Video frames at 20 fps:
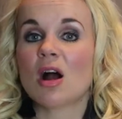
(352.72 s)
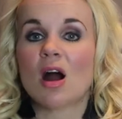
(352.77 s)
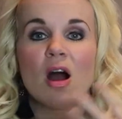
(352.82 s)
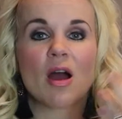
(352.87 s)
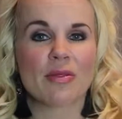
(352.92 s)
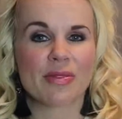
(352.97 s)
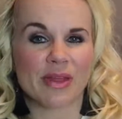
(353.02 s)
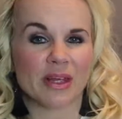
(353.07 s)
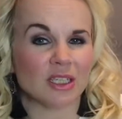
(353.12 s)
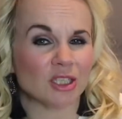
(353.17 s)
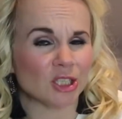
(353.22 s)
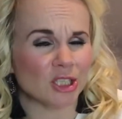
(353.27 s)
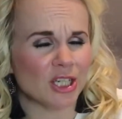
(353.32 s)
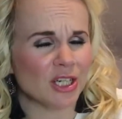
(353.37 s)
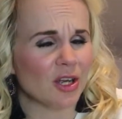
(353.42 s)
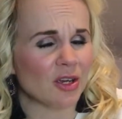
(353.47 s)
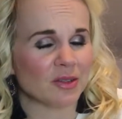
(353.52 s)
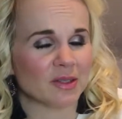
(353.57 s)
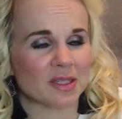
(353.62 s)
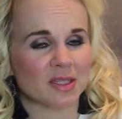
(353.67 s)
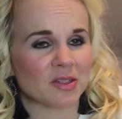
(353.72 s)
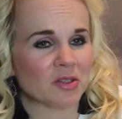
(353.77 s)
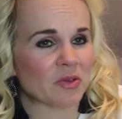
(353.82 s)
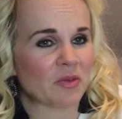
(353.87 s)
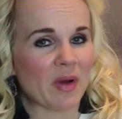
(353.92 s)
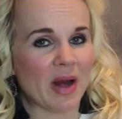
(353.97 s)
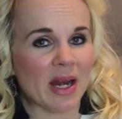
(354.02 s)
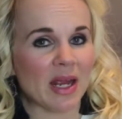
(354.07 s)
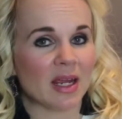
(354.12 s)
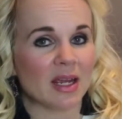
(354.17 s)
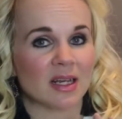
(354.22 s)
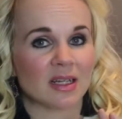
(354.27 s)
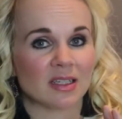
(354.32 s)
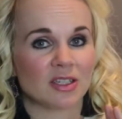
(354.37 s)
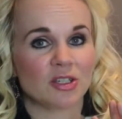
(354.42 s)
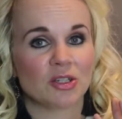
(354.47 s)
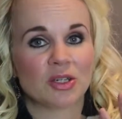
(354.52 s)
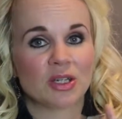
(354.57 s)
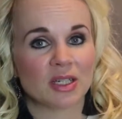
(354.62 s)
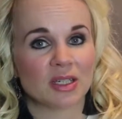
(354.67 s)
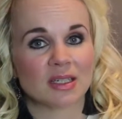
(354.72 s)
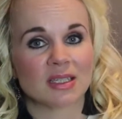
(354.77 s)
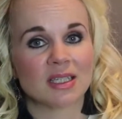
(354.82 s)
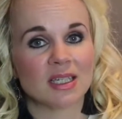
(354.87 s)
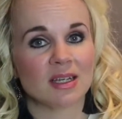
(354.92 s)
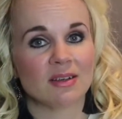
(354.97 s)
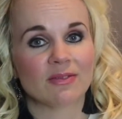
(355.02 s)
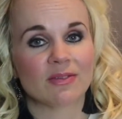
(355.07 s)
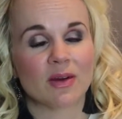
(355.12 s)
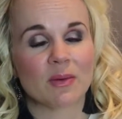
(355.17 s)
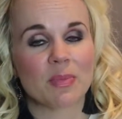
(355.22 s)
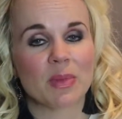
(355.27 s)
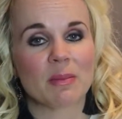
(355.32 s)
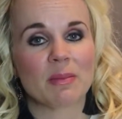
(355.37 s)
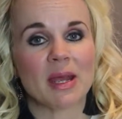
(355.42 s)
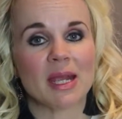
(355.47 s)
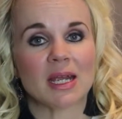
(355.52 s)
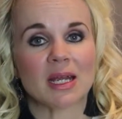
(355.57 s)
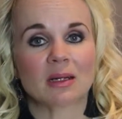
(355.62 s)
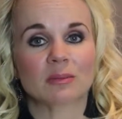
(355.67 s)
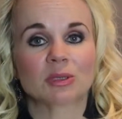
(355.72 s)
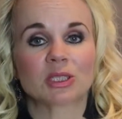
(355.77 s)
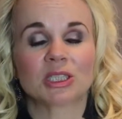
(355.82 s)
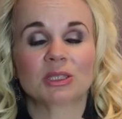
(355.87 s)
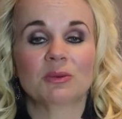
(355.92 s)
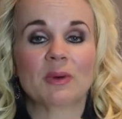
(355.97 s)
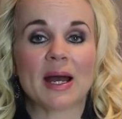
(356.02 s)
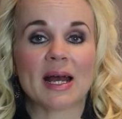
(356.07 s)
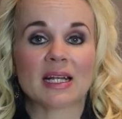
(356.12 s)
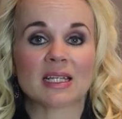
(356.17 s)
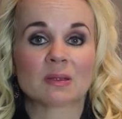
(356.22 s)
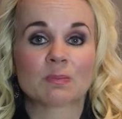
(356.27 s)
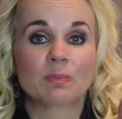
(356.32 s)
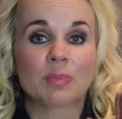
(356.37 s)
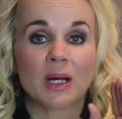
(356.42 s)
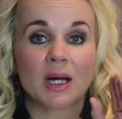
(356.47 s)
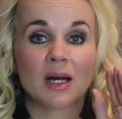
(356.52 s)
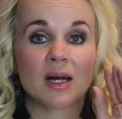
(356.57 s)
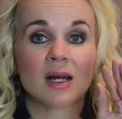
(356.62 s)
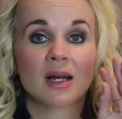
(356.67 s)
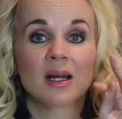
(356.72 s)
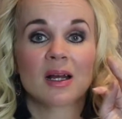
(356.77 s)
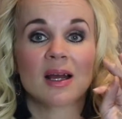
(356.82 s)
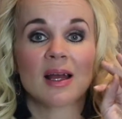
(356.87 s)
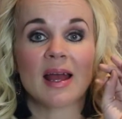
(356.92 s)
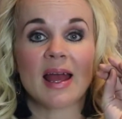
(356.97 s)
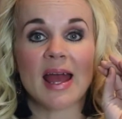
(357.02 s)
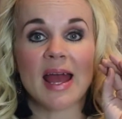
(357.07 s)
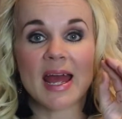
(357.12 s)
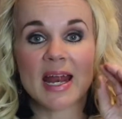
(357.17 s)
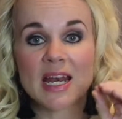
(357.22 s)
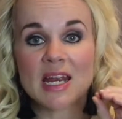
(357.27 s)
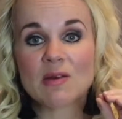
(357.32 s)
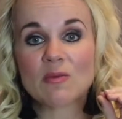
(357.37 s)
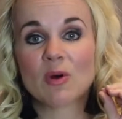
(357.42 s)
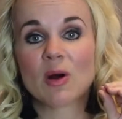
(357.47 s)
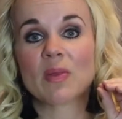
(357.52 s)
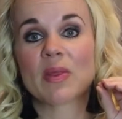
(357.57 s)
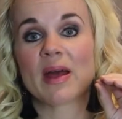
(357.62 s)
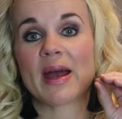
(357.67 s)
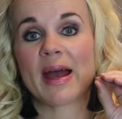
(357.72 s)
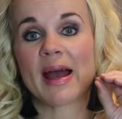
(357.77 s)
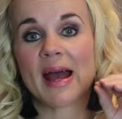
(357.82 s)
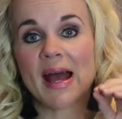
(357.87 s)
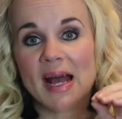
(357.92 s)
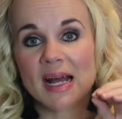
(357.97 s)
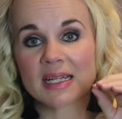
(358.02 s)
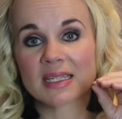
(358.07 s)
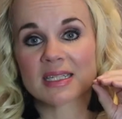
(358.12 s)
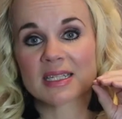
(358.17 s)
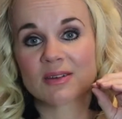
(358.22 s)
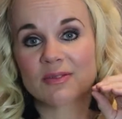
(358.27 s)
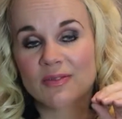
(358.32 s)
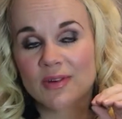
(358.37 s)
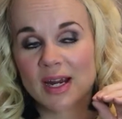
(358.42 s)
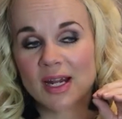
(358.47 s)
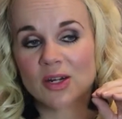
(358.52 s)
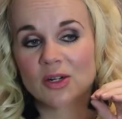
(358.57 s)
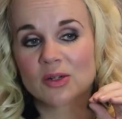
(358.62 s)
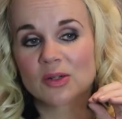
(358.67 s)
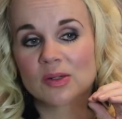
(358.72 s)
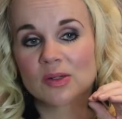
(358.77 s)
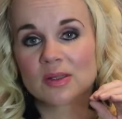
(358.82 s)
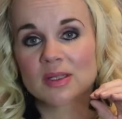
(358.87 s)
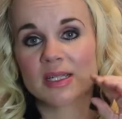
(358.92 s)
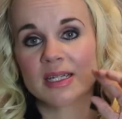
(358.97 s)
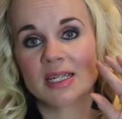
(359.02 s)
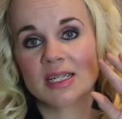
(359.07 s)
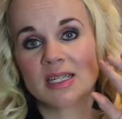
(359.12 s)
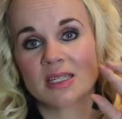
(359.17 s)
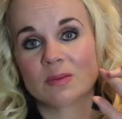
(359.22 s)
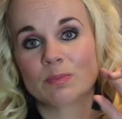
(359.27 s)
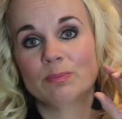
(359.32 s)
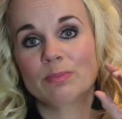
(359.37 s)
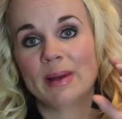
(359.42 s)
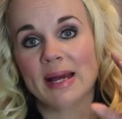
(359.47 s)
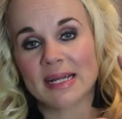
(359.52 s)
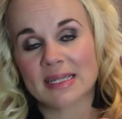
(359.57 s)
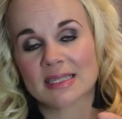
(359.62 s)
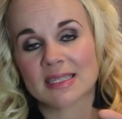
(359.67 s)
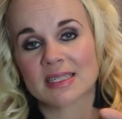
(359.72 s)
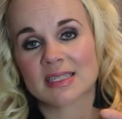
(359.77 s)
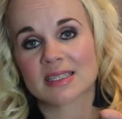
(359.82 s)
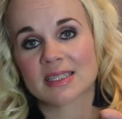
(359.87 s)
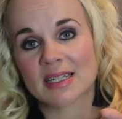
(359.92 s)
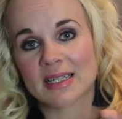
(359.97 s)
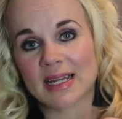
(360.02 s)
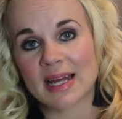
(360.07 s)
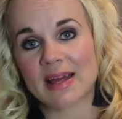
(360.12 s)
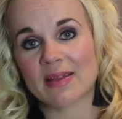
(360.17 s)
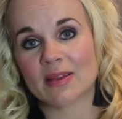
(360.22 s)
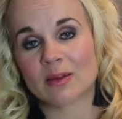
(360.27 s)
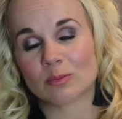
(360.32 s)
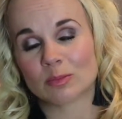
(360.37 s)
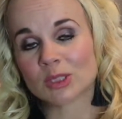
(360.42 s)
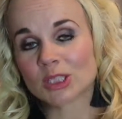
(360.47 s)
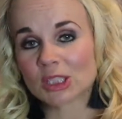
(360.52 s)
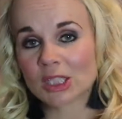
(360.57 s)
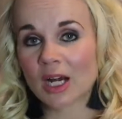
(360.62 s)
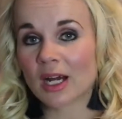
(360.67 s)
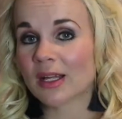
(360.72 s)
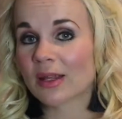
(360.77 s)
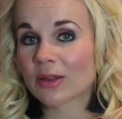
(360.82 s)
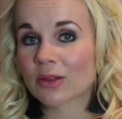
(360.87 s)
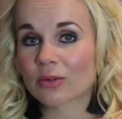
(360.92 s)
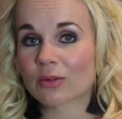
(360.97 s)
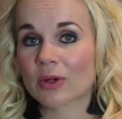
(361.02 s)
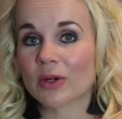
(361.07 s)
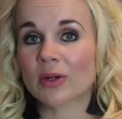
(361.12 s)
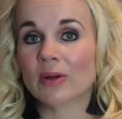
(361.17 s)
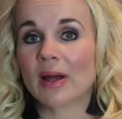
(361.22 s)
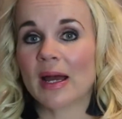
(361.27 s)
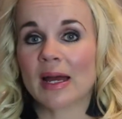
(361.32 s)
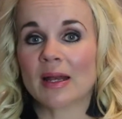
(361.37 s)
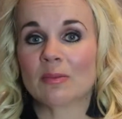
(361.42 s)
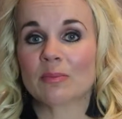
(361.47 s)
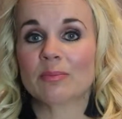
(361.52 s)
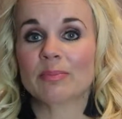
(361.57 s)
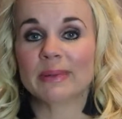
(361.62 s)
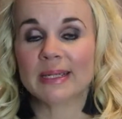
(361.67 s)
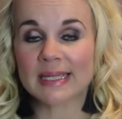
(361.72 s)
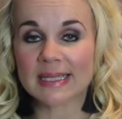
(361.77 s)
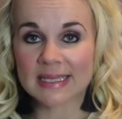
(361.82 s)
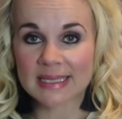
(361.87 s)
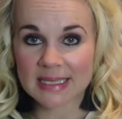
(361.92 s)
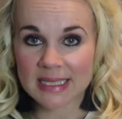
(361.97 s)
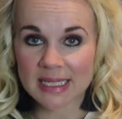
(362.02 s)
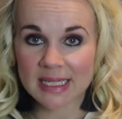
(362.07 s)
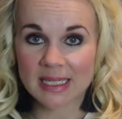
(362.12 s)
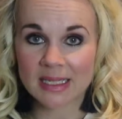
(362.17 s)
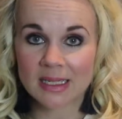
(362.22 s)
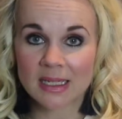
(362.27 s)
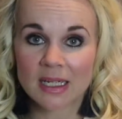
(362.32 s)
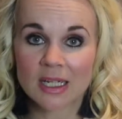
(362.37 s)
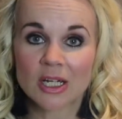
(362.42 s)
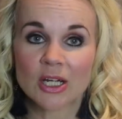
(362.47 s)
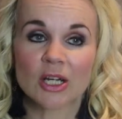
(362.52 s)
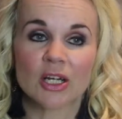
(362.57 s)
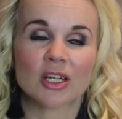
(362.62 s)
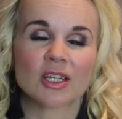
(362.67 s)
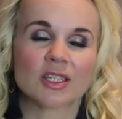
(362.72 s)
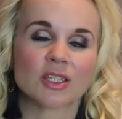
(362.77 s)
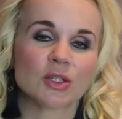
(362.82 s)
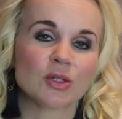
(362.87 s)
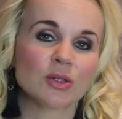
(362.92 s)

I think she knows this already because you can see from the makeup she wears, but anyone that has freckles, it is better to let them shine through and be seen. As